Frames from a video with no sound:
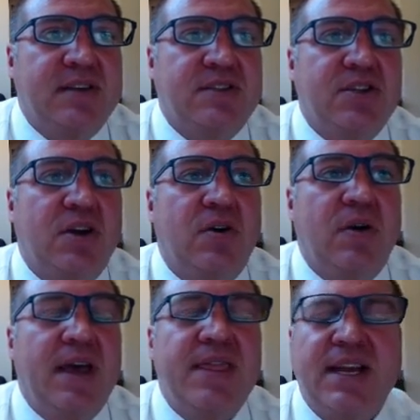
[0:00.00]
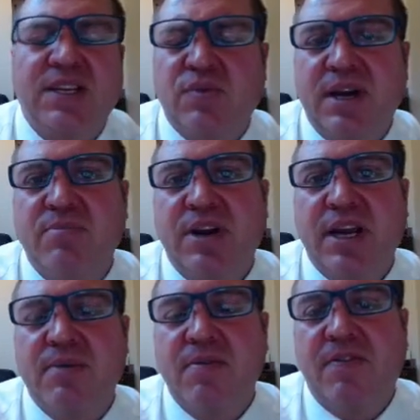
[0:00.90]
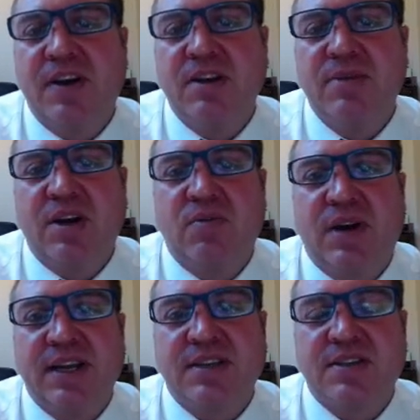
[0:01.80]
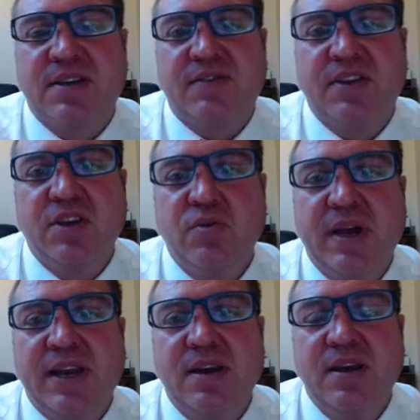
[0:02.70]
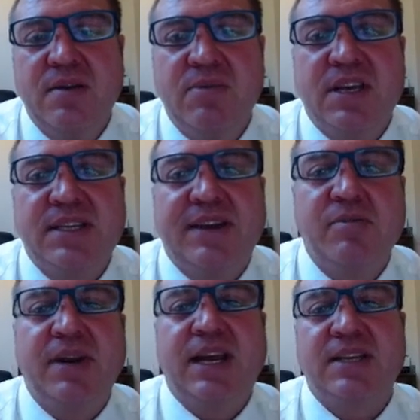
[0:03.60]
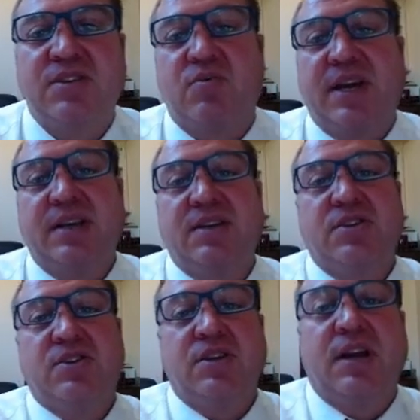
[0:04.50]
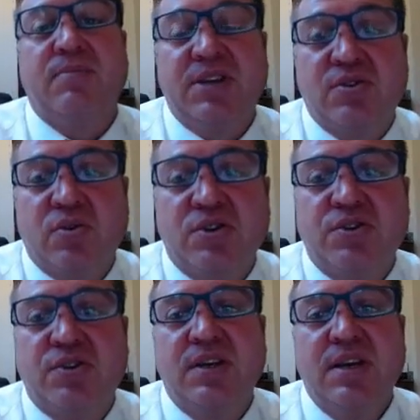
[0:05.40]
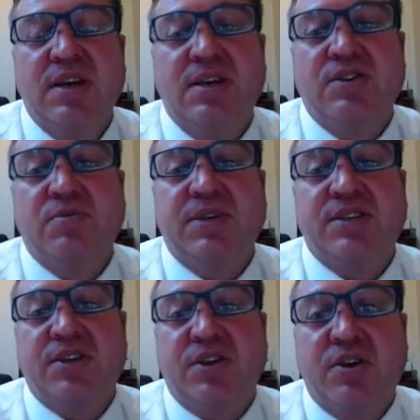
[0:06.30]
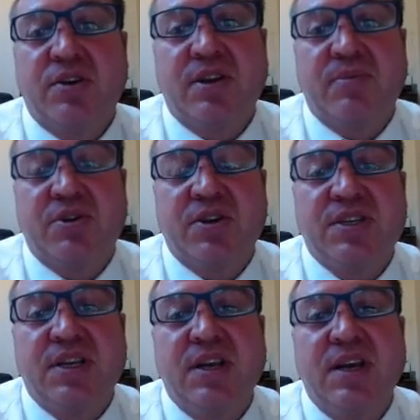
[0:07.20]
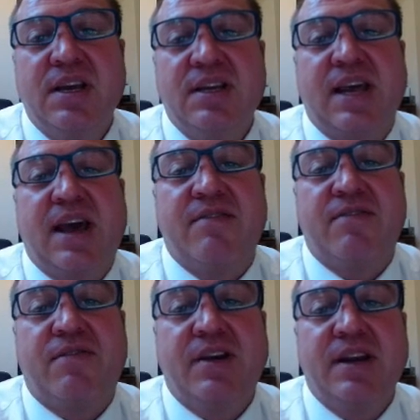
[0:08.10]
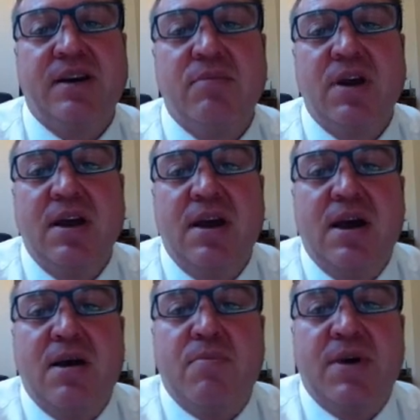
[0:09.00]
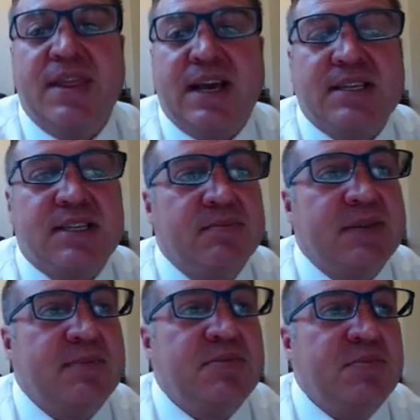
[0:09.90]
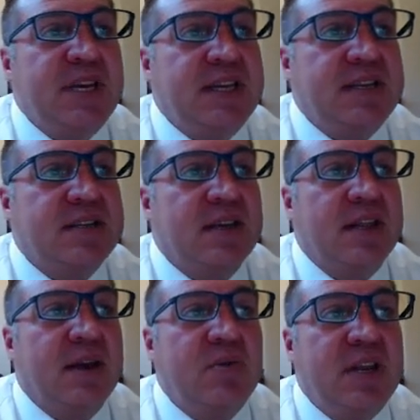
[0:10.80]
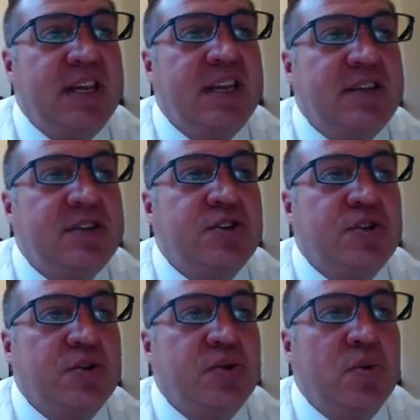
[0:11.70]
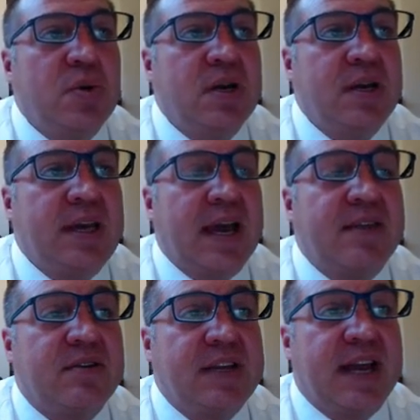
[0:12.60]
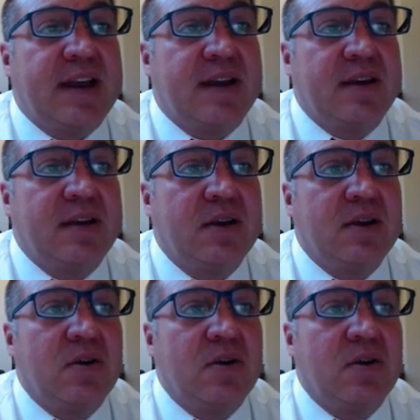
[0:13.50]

So, and that's why I bring up fundamental rights of the UN, because everybody has the right to not be tortured, to be secure in their person, to have freedom, but that sometimes means that we need to gather data